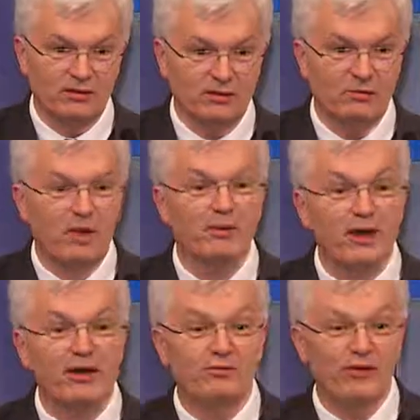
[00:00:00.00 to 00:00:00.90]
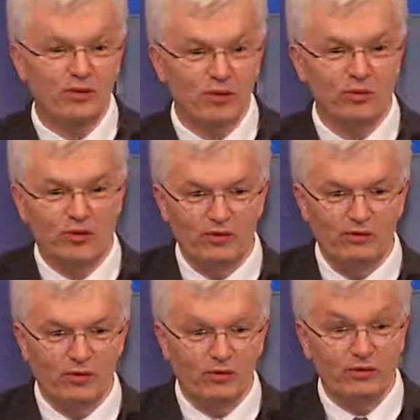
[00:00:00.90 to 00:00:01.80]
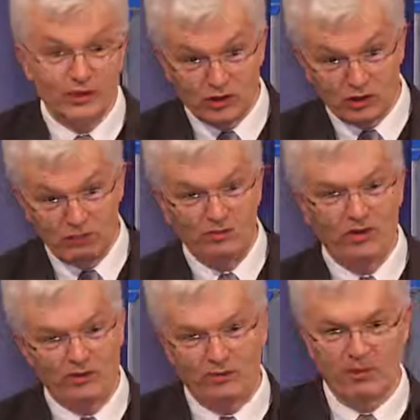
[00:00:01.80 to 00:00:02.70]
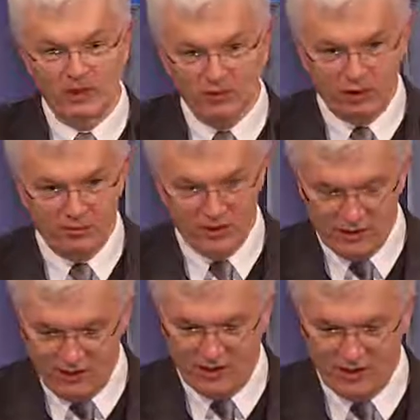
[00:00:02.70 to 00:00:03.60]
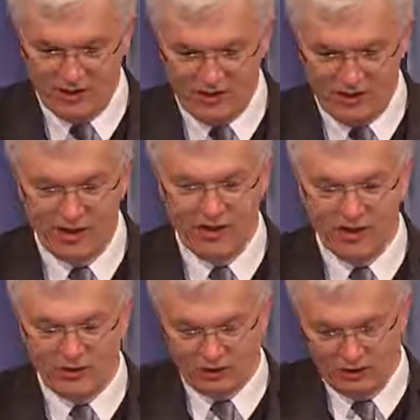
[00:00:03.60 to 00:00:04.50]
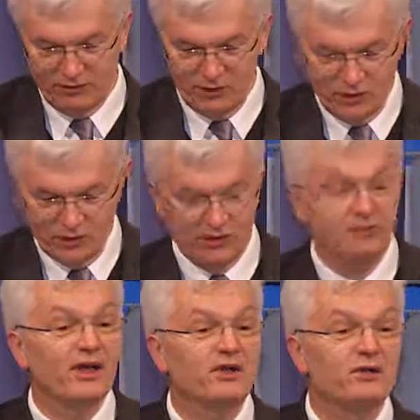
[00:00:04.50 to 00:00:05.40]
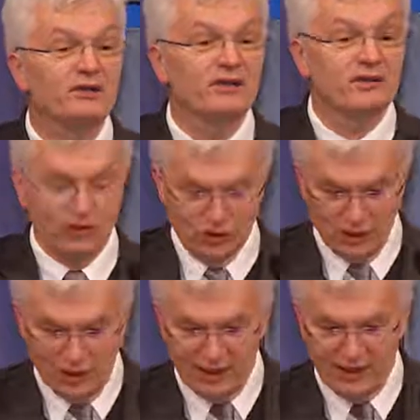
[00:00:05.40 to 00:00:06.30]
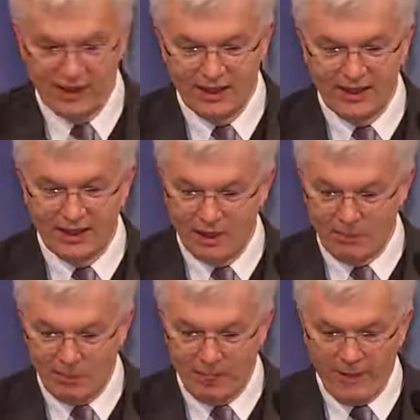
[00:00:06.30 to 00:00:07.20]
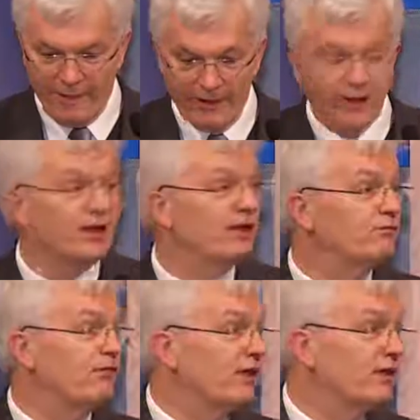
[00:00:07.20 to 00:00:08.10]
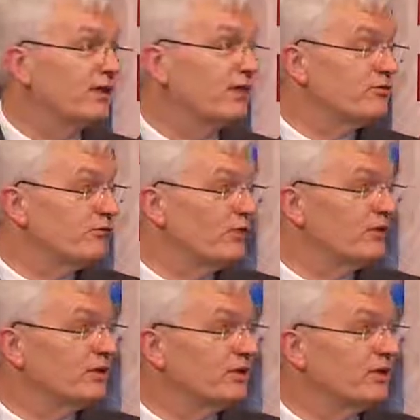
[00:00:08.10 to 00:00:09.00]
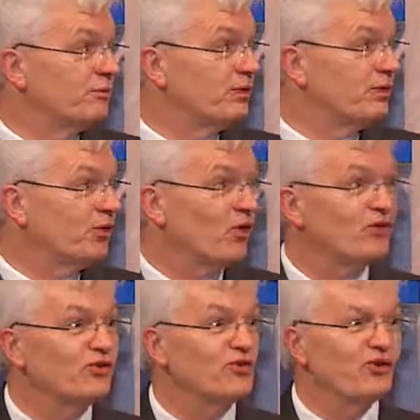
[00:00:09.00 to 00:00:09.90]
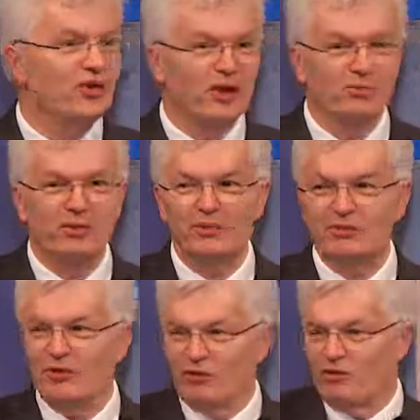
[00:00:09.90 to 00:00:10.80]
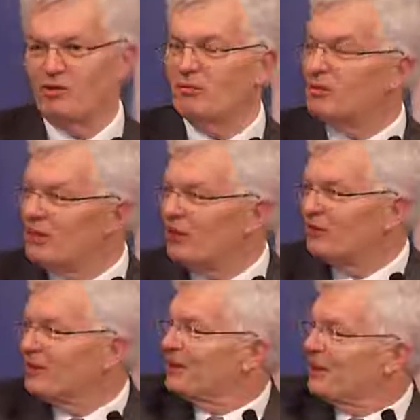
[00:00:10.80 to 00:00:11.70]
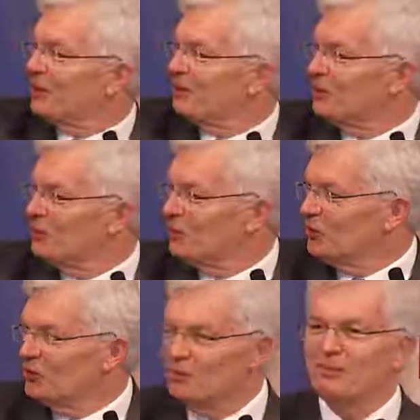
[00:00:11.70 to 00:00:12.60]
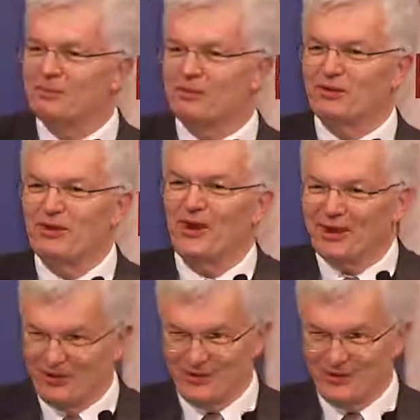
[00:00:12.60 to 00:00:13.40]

On my behalf, thank you, Paul, for your friendship over my time as Vice Chancellor, which I've hugely valued and enjoyed. And finally, as Paul did, let me acknowledge the young people of the Rumbalara Club who provide us